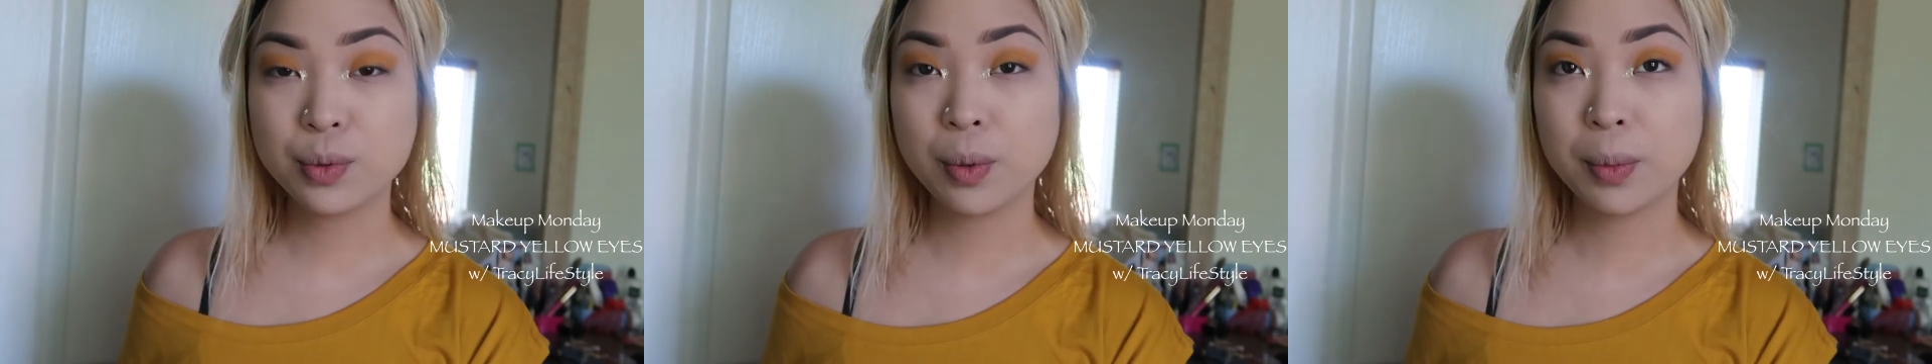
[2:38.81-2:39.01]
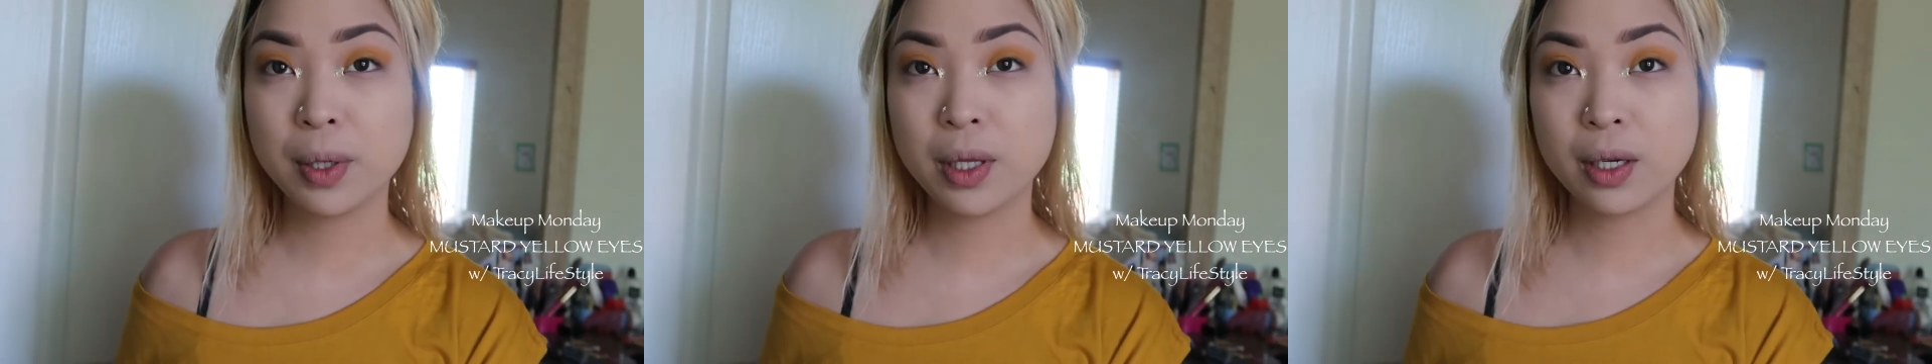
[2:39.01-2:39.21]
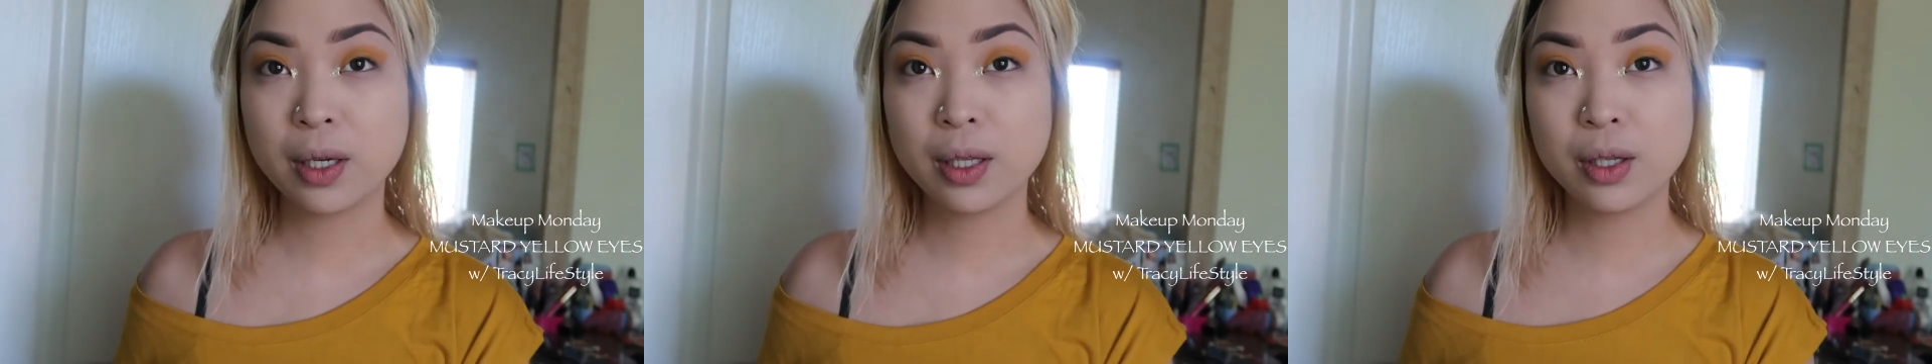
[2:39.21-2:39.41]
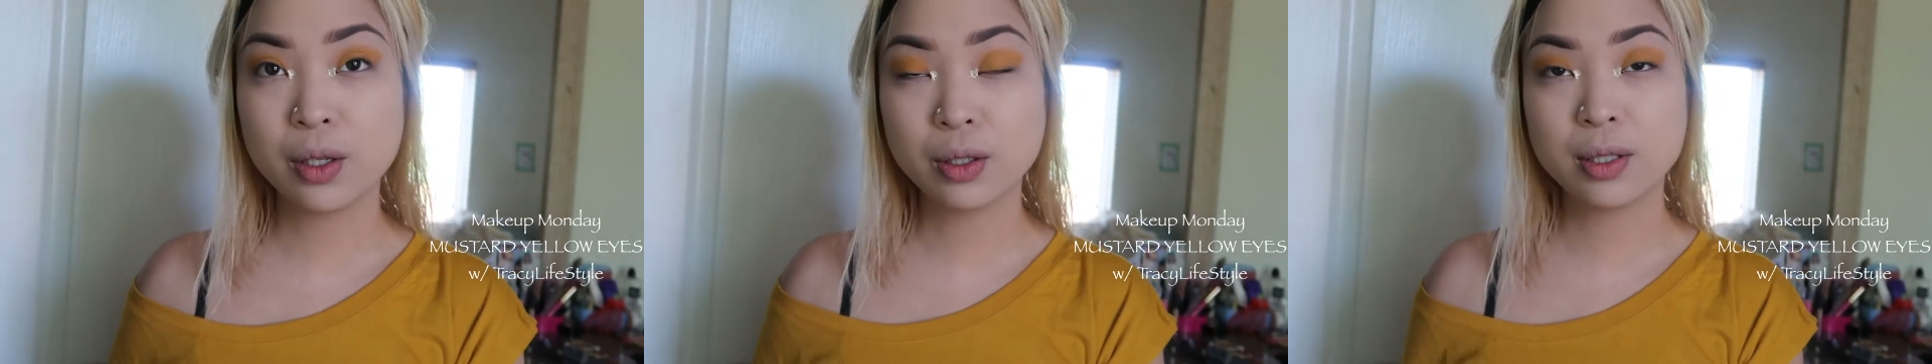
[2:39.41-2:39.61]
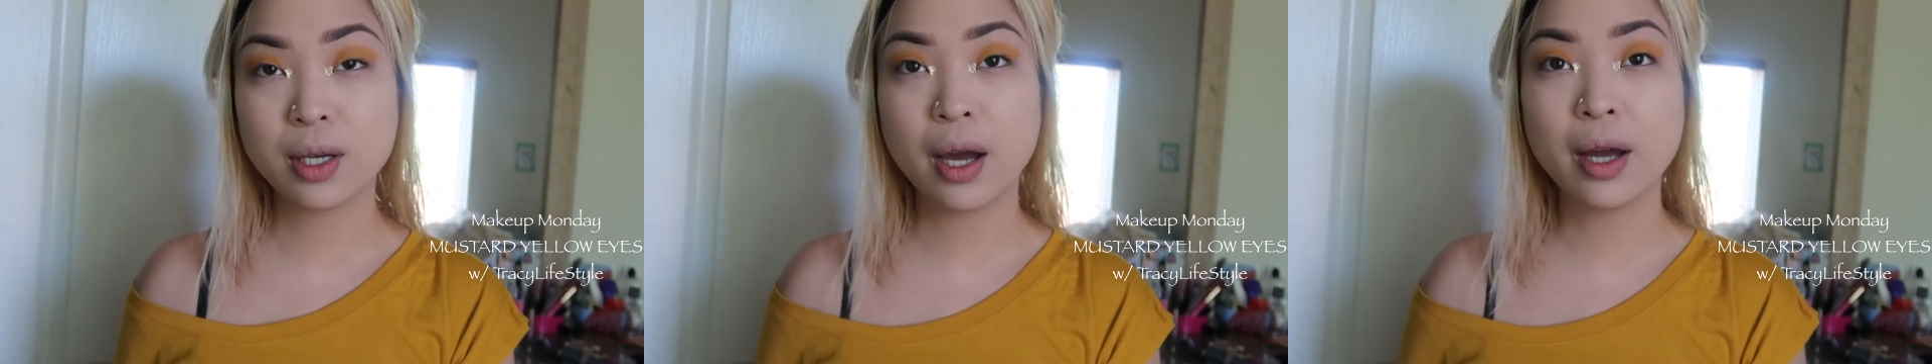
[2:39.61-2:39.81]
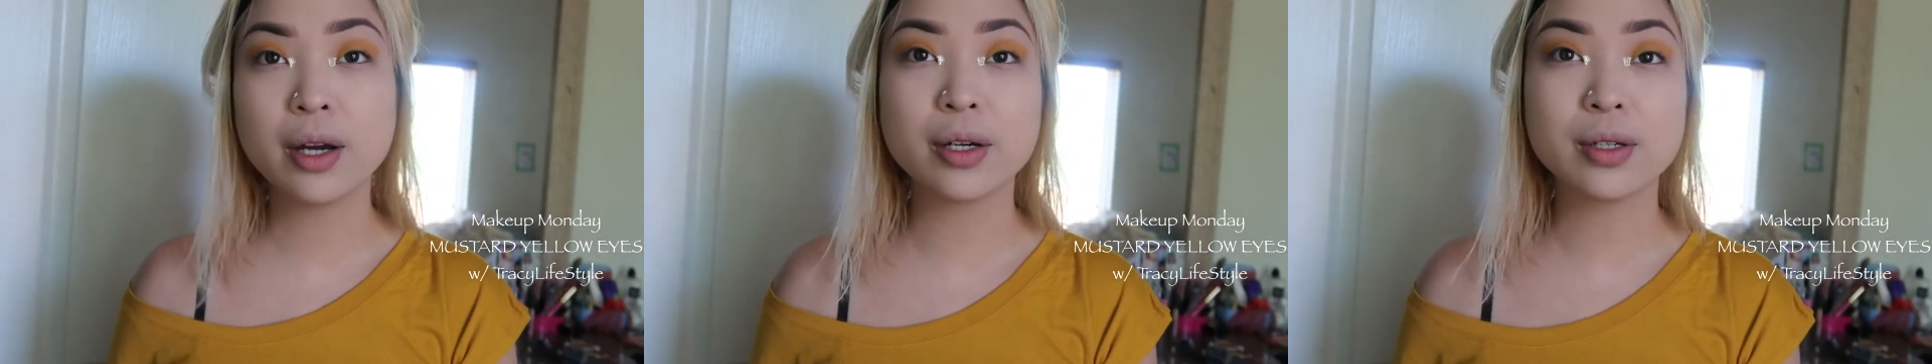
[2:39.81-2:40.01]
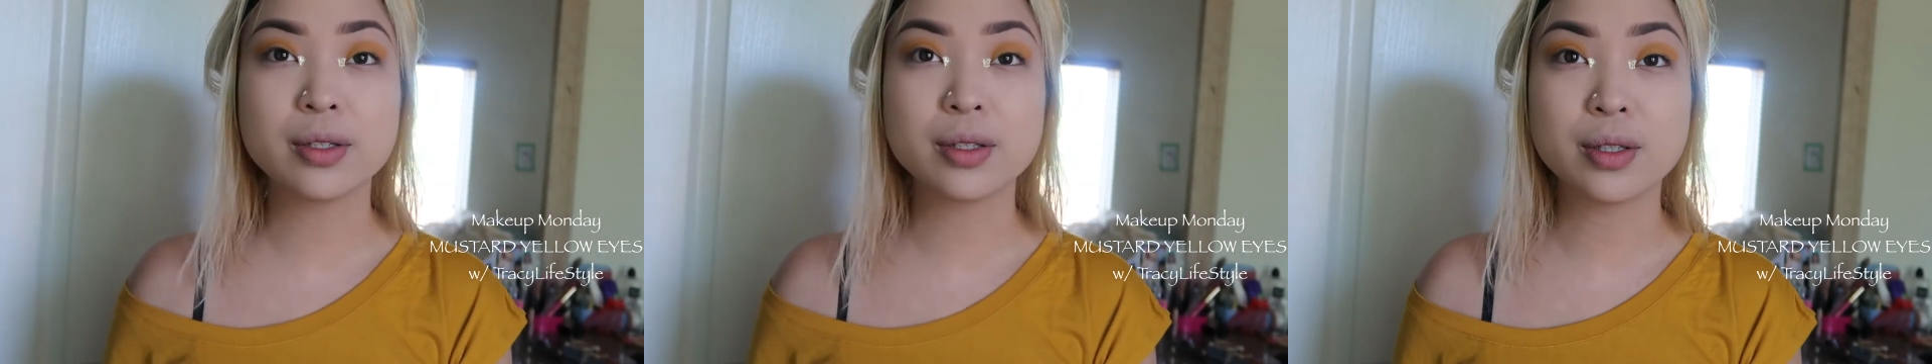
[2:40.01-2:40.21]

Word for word: we've been looking a little tired,